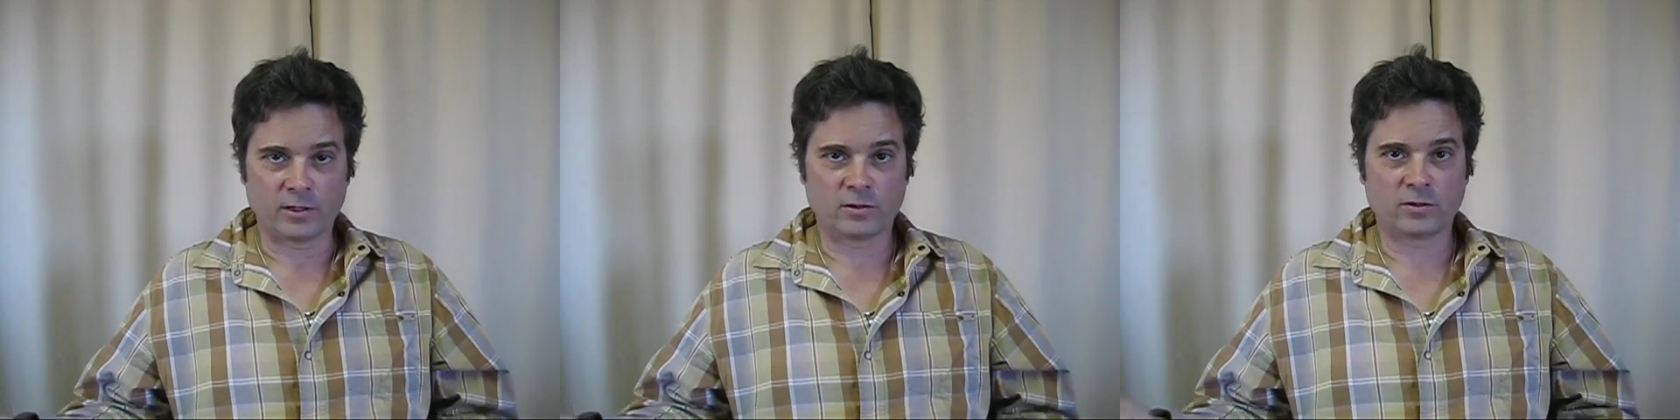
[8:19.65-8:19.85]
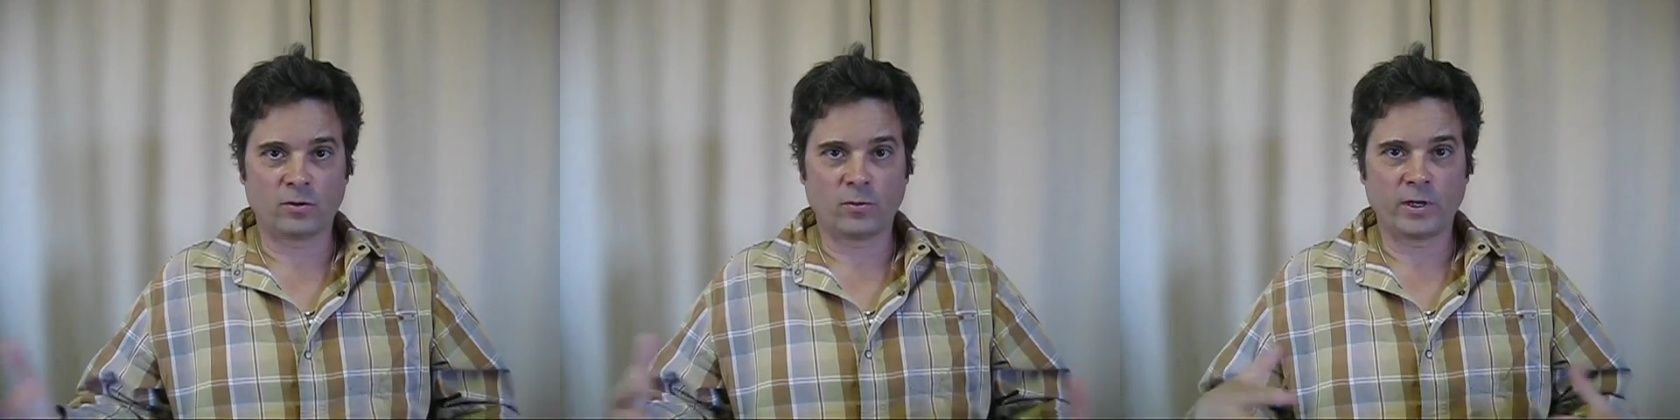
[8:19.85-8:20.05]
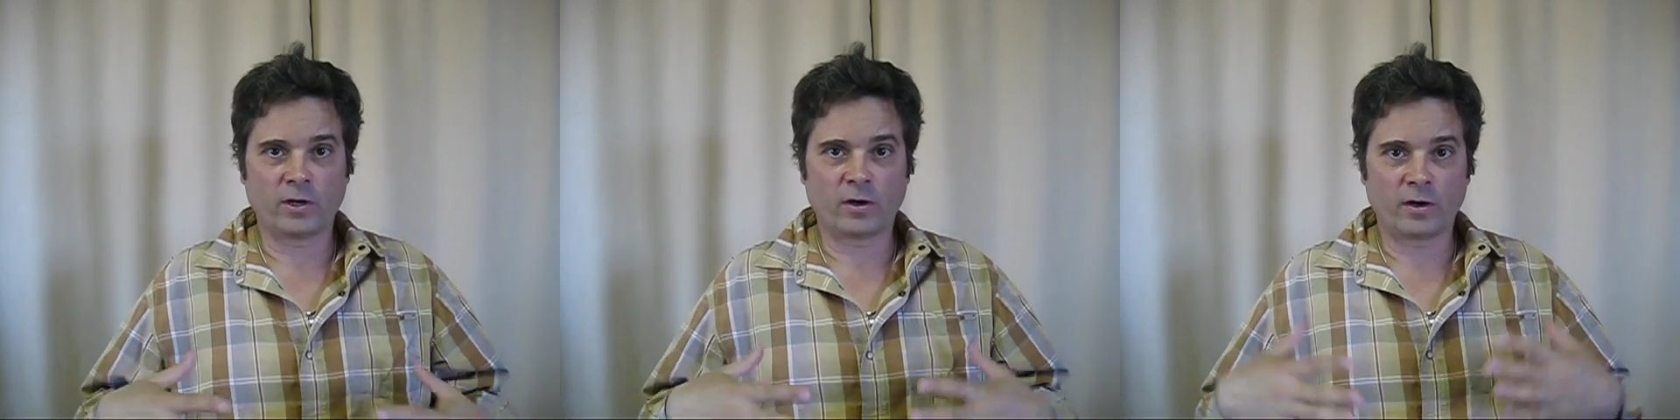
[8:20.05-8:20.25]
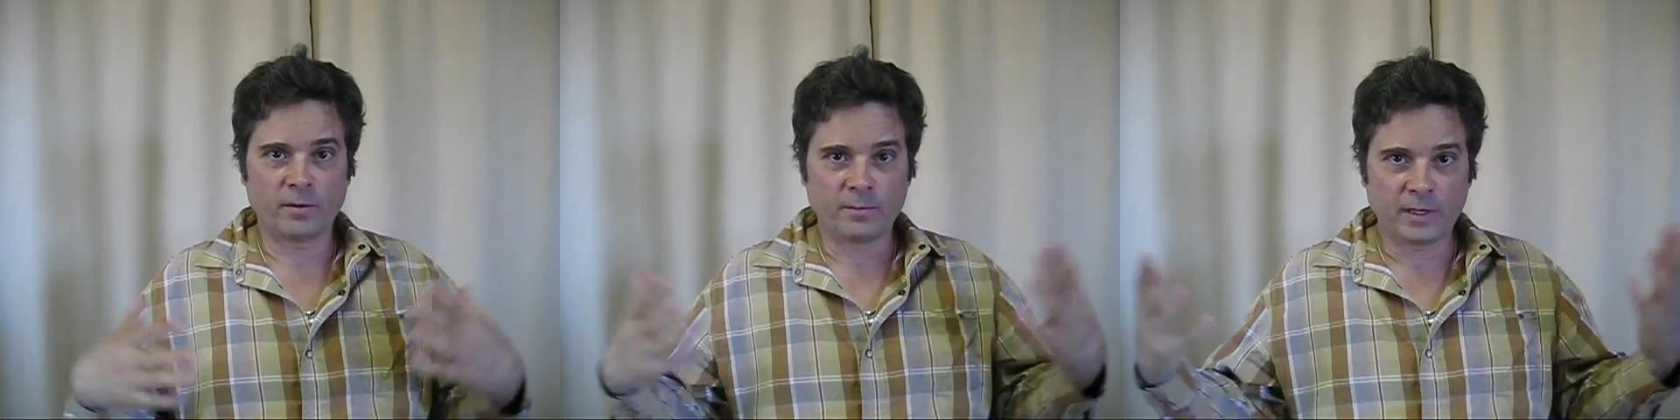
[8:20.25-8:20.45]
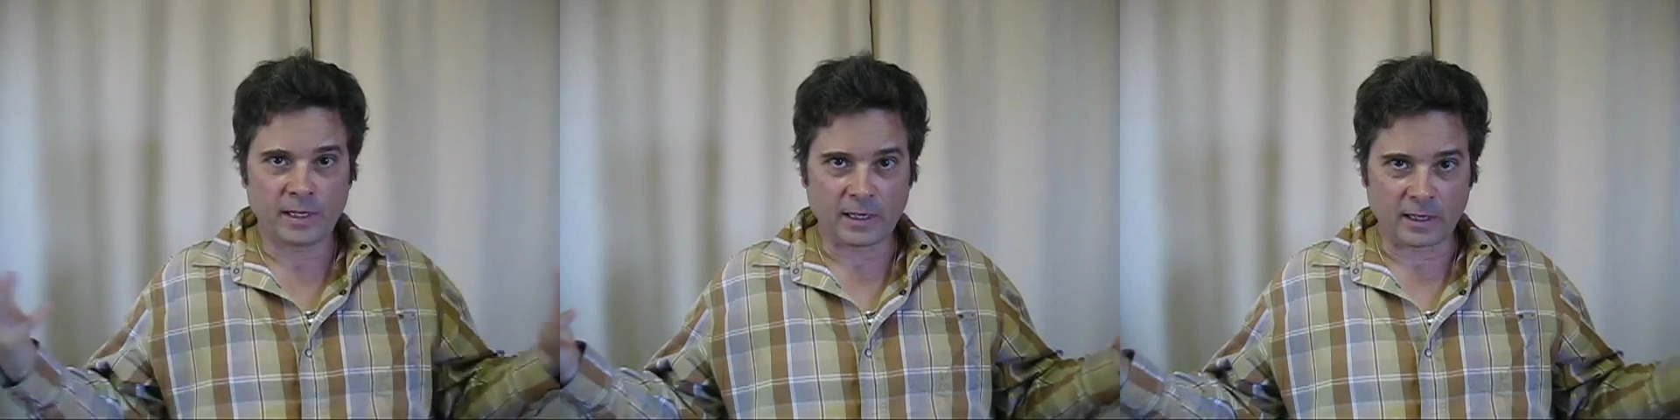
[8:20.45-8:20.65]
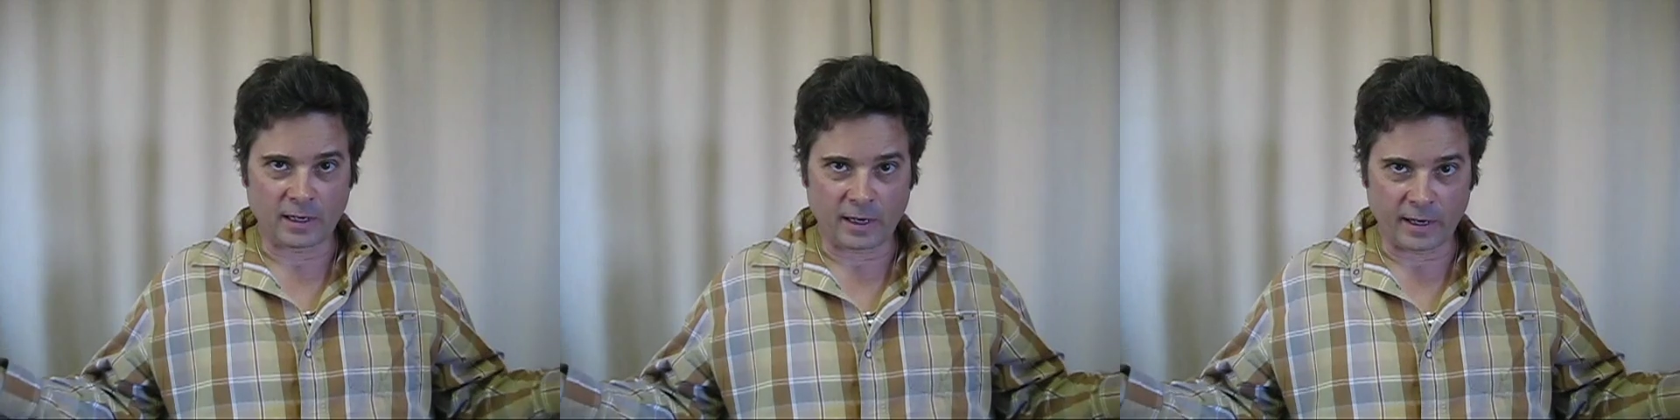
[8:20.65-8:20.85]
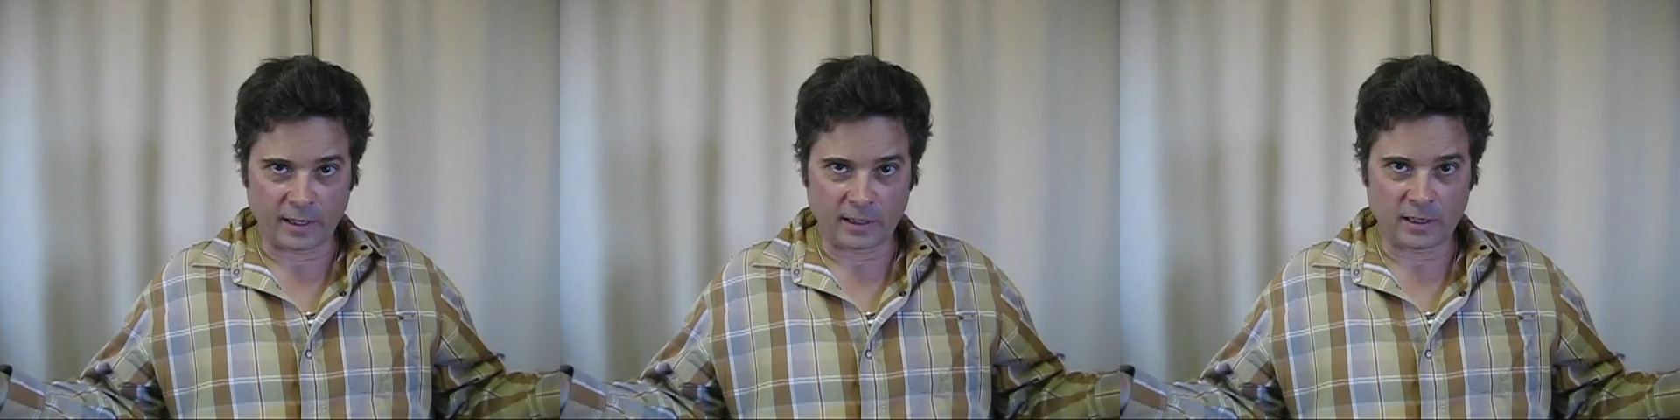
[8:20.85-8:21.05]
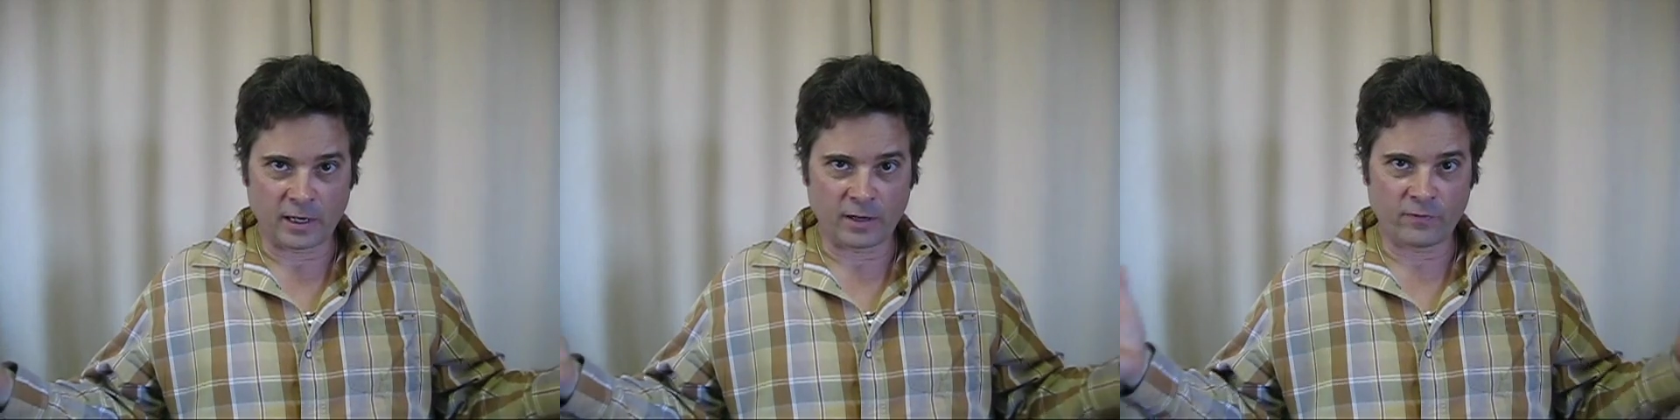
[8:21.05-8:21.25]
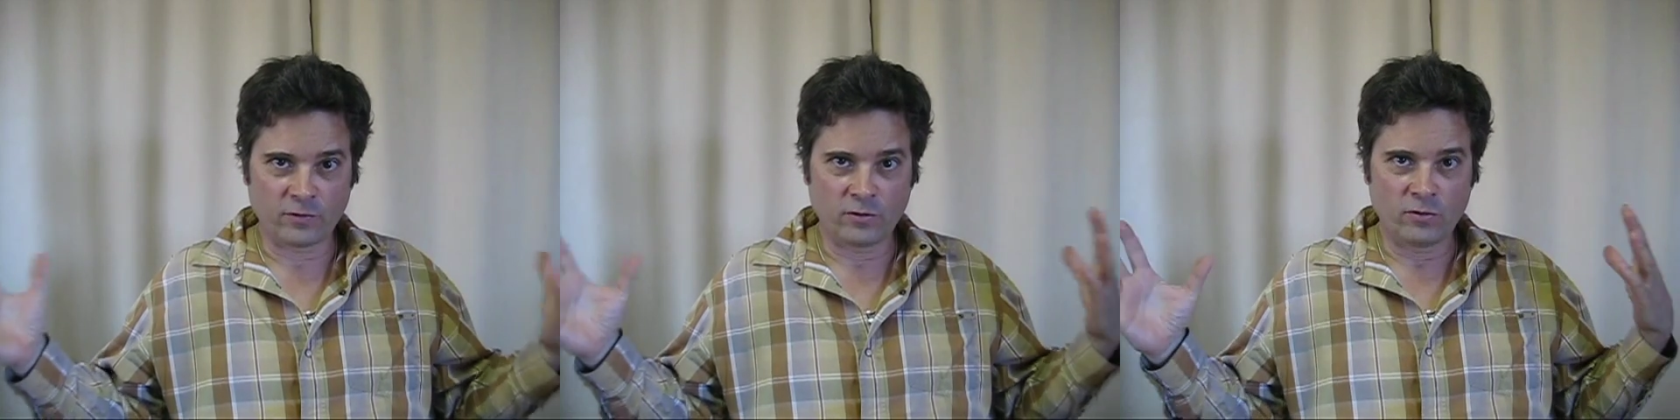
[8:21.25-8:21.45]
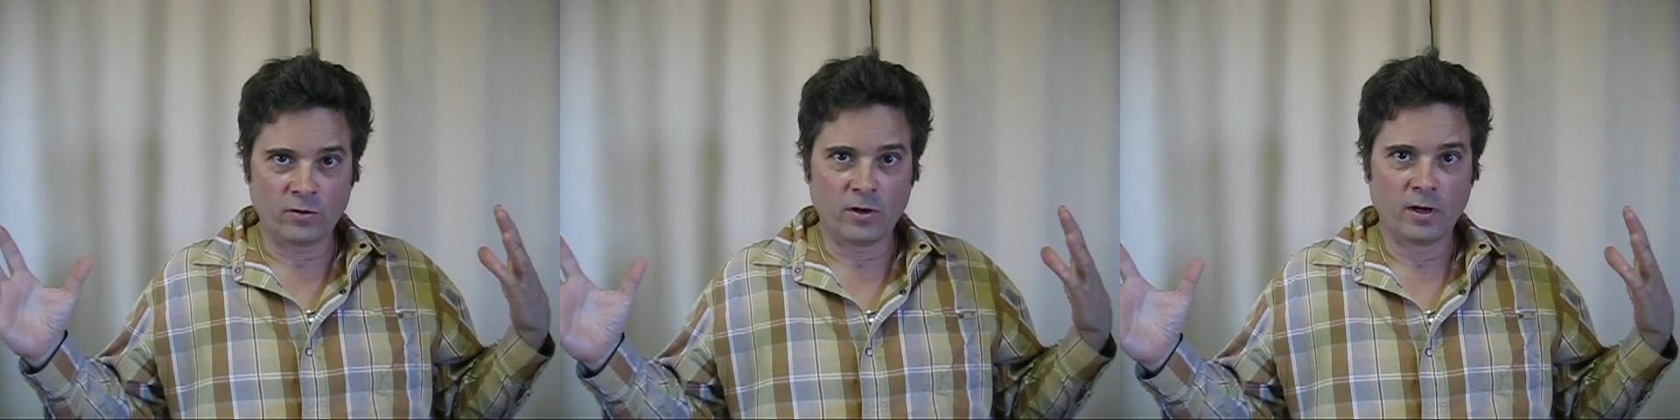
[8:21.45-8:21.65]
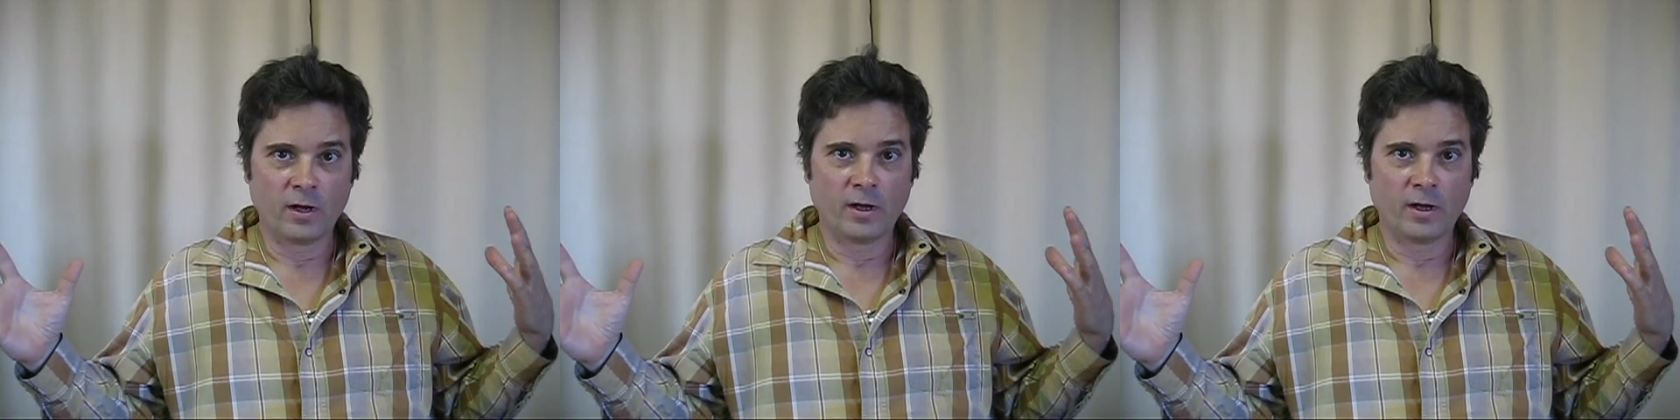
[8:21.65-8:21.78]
So we are emitting light. And if you,